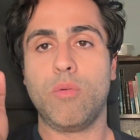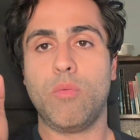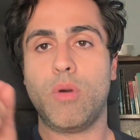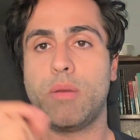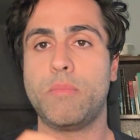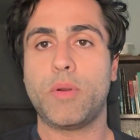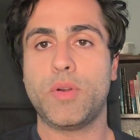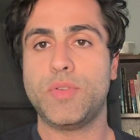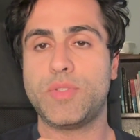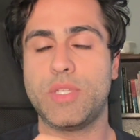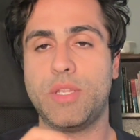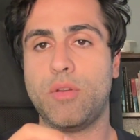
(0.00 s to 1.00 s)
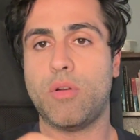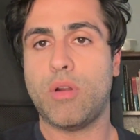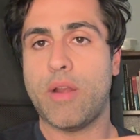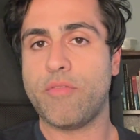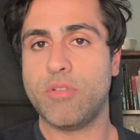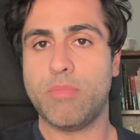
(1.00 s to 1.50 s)
one person or
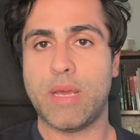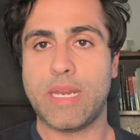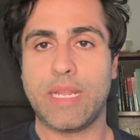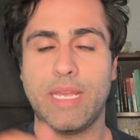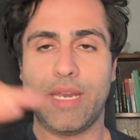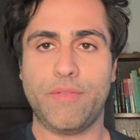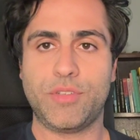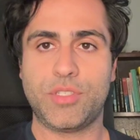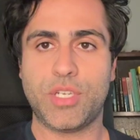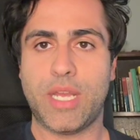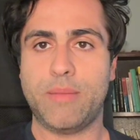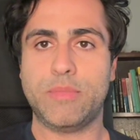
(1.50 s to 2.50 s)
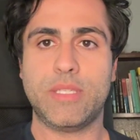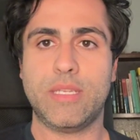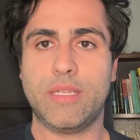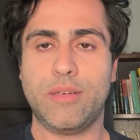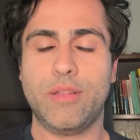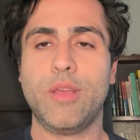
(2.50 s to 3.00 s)
everybody kind of chimes
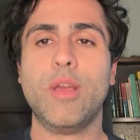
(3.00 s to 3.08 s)
in